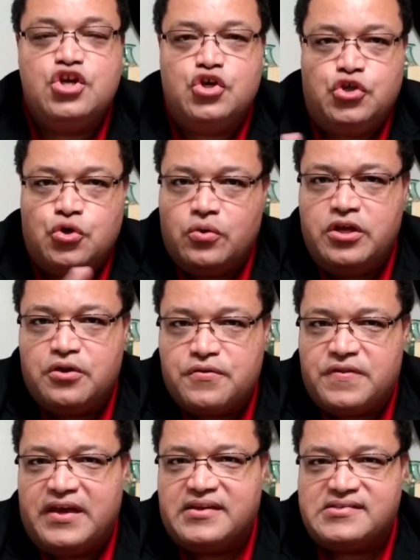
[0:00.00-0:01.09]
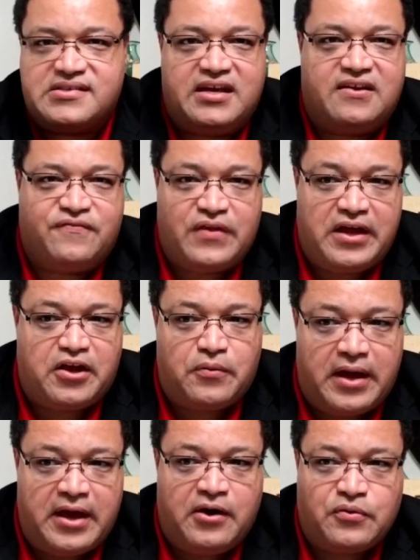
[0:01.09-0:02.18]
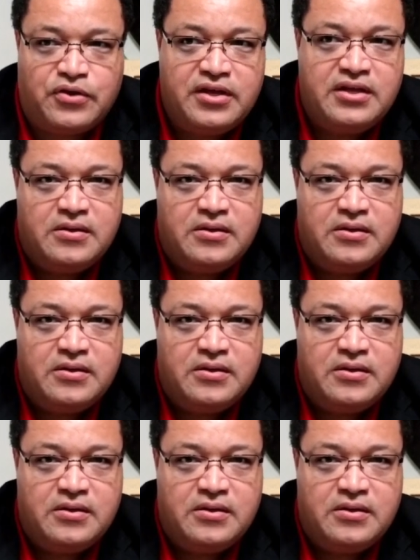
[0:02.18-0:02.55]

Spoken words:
you'll hear things kind of flying around,